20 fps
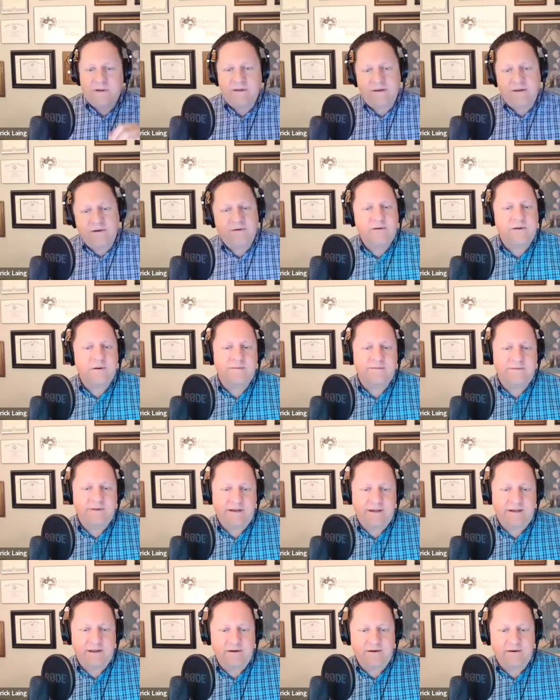the YouTube
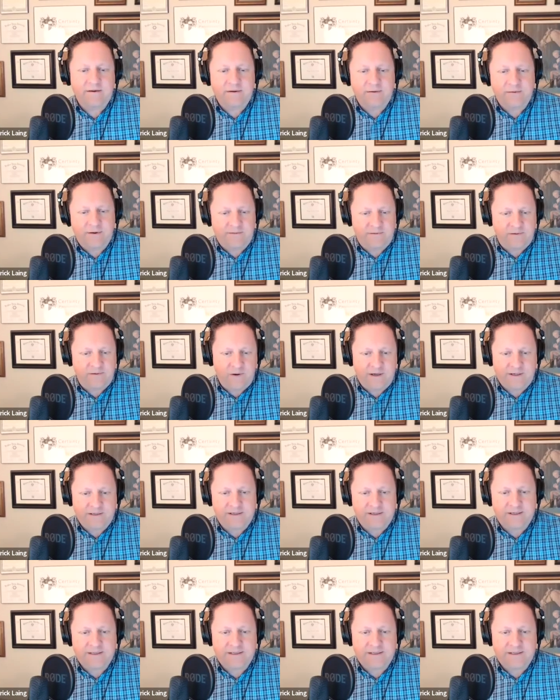video, whoever
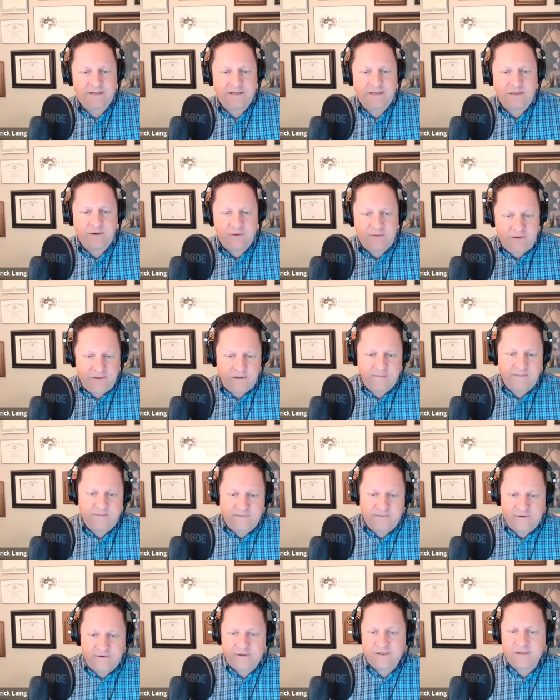watches the YouTube
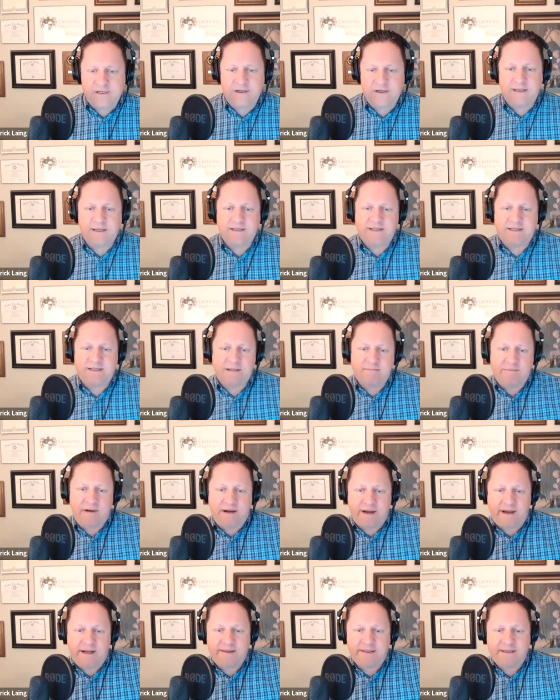version gets the
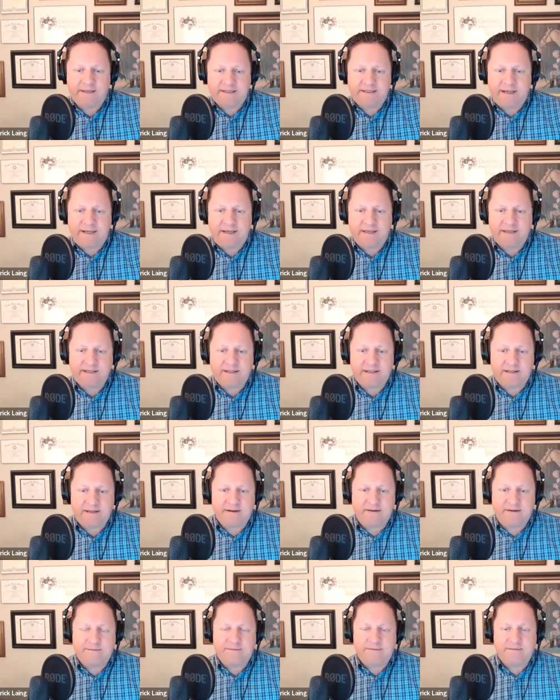behind the scenes
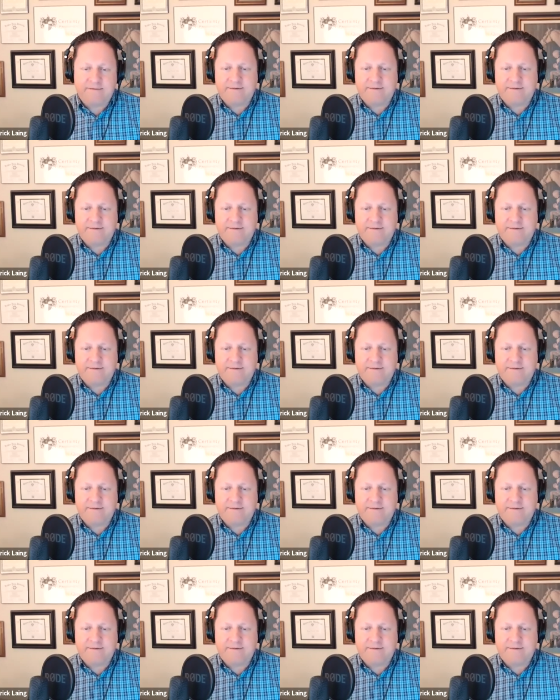stuff.